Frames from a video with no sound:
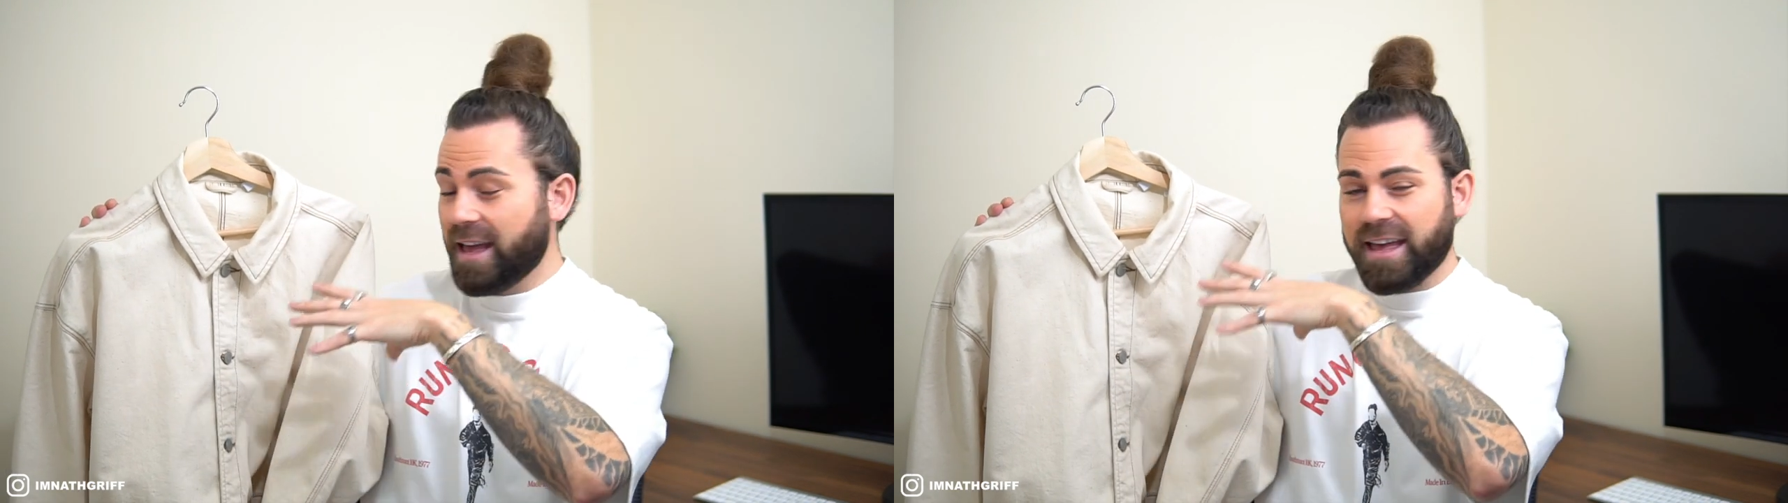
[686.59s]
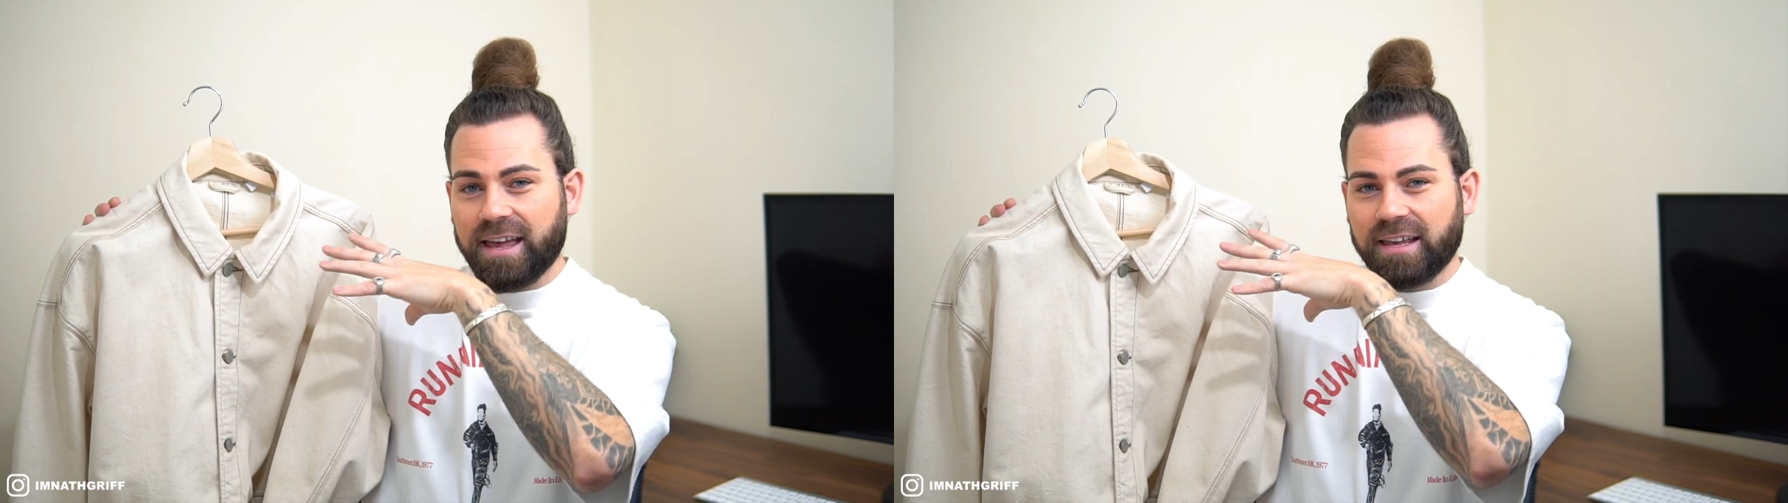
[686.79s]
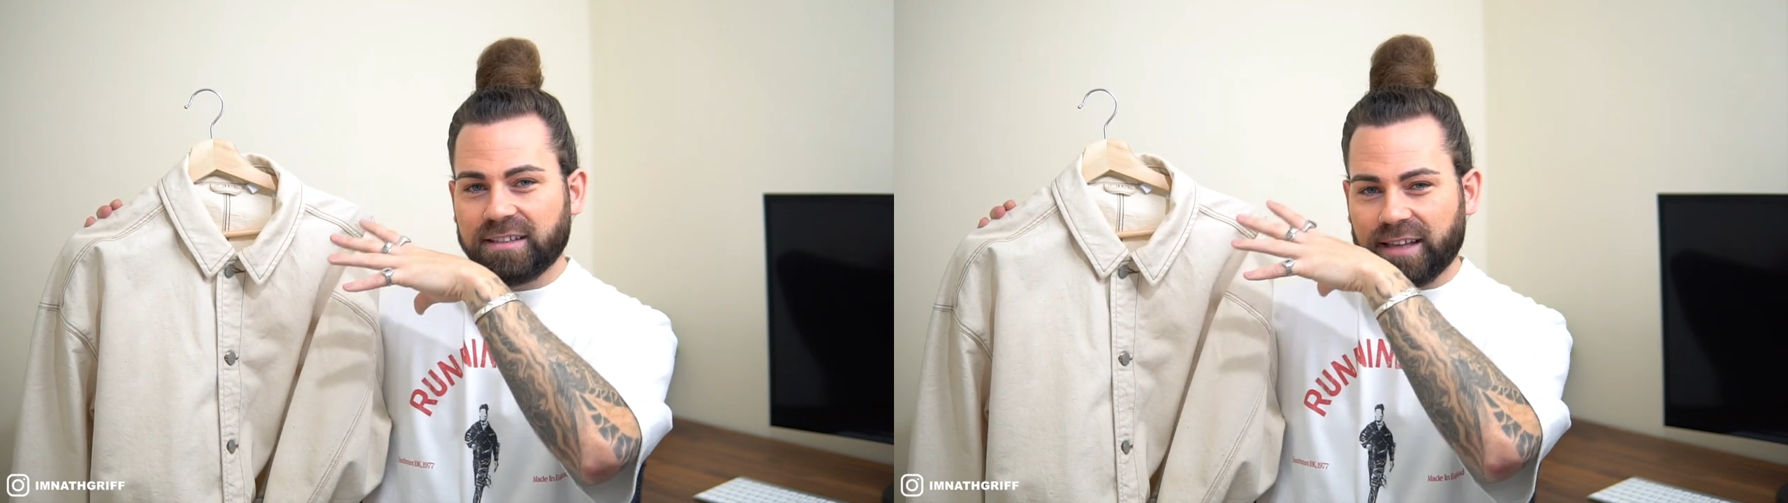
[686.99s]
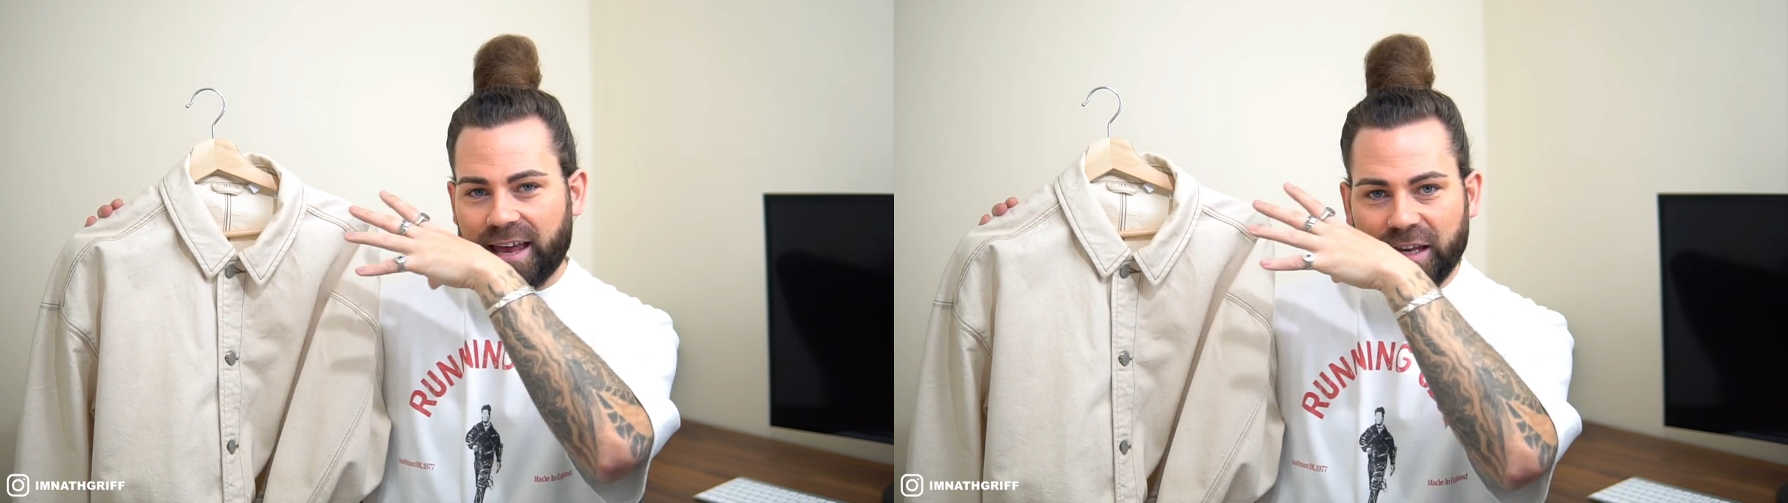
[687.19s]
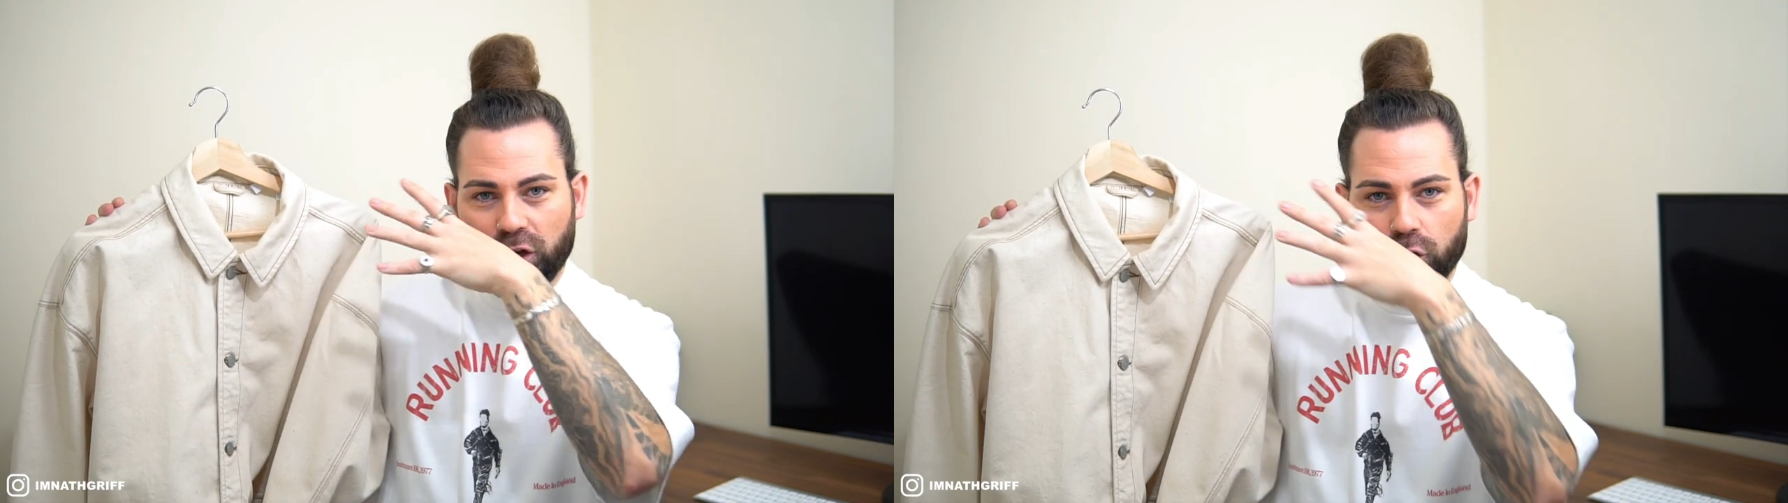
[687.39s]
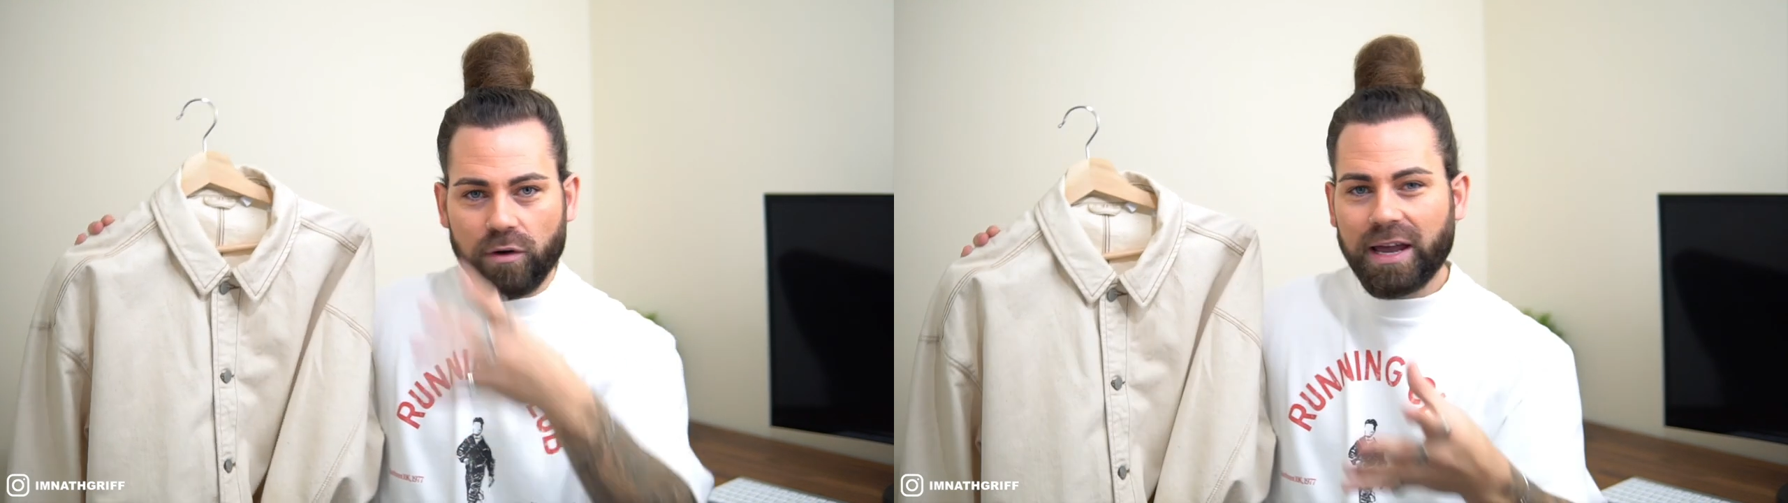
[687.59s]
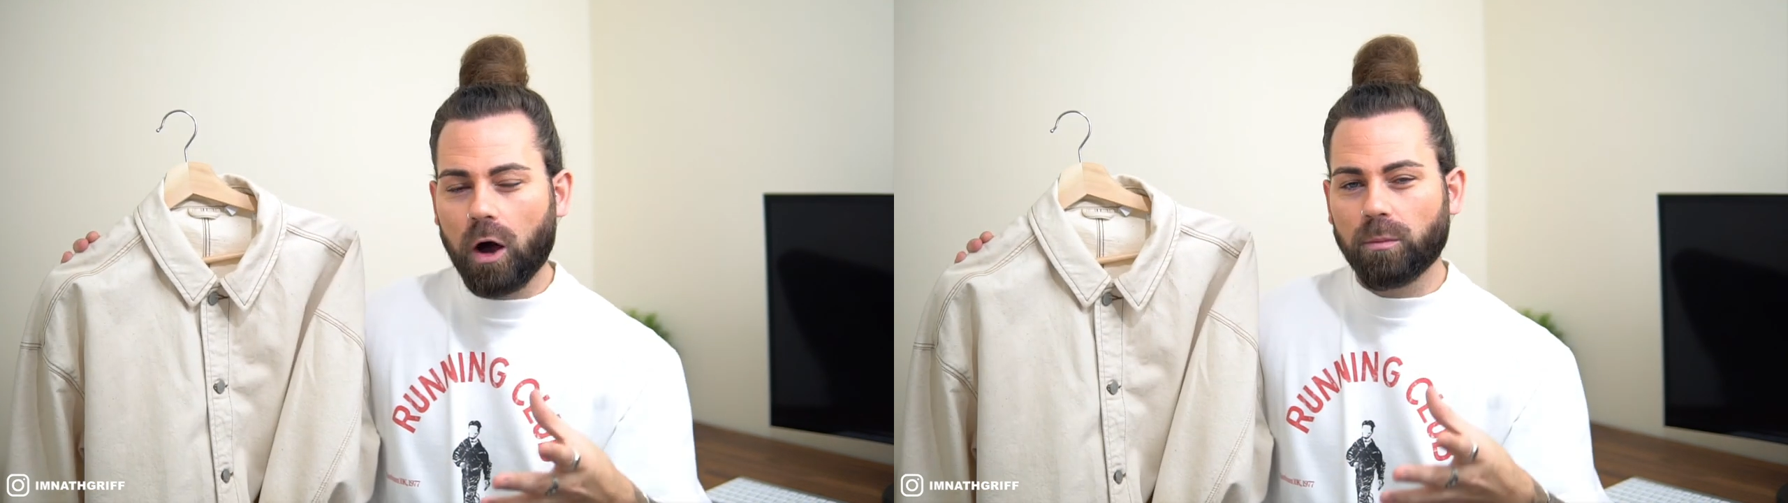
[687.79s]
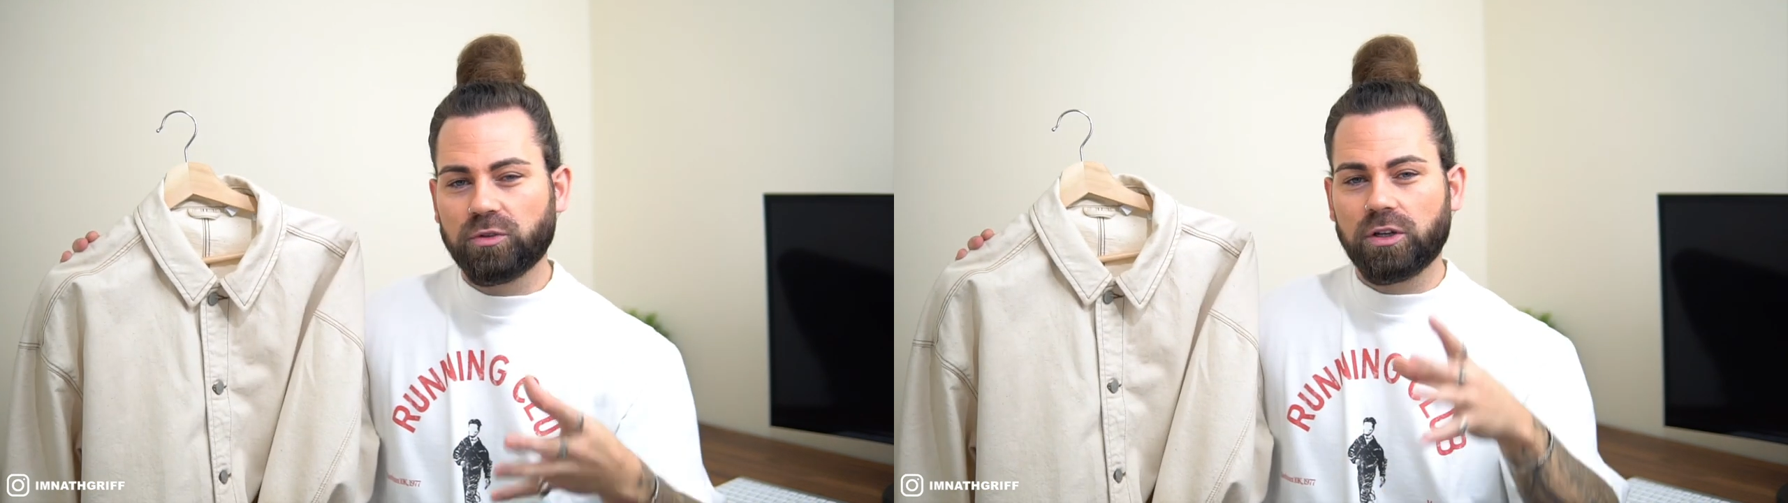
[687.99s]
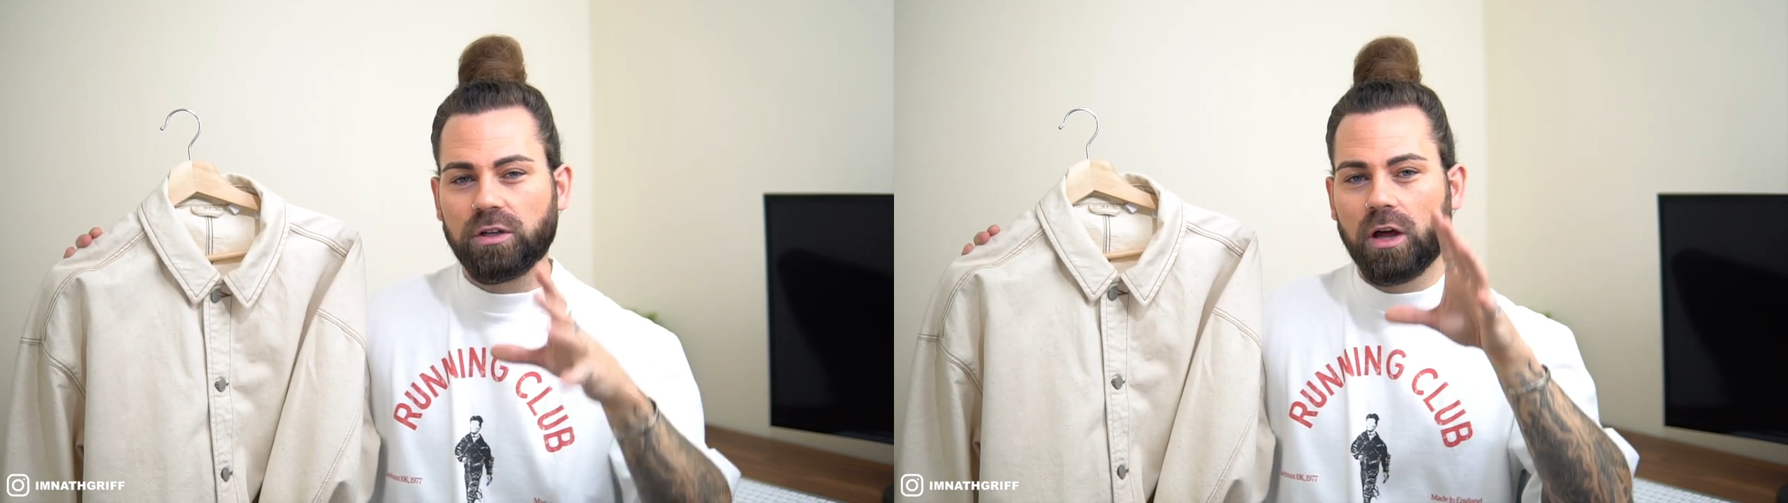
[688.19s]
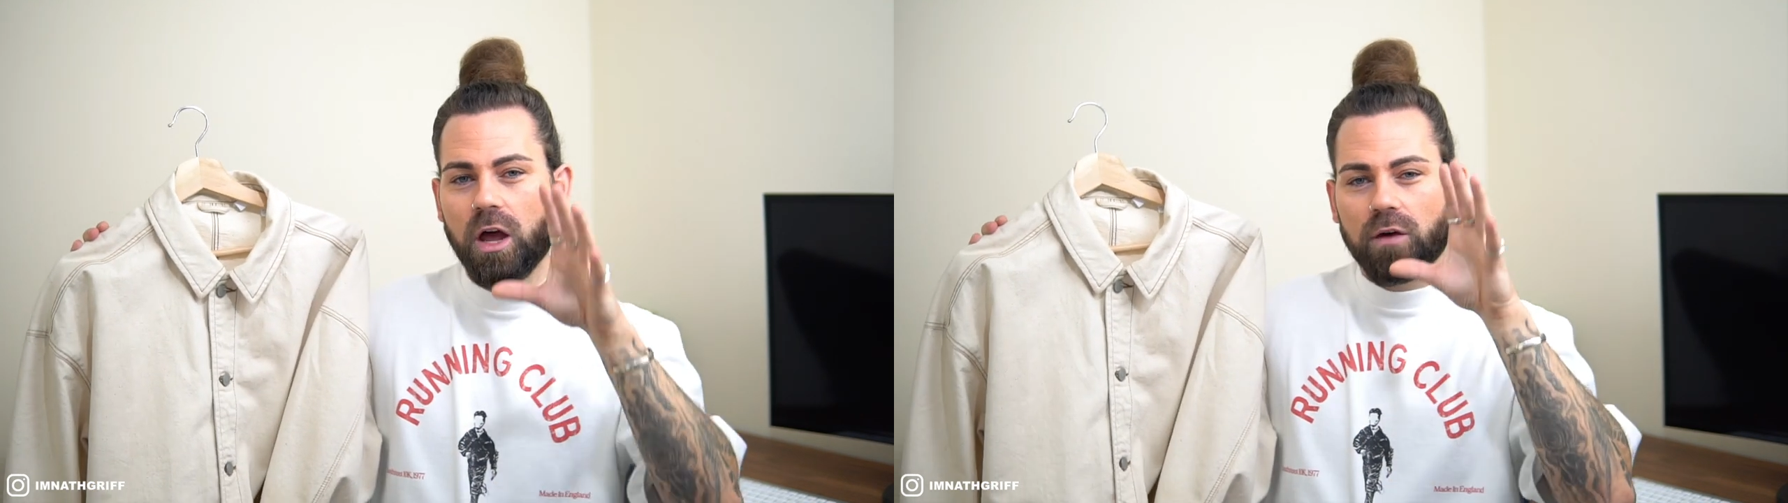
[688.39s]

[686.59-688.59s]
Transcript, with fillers: is a great option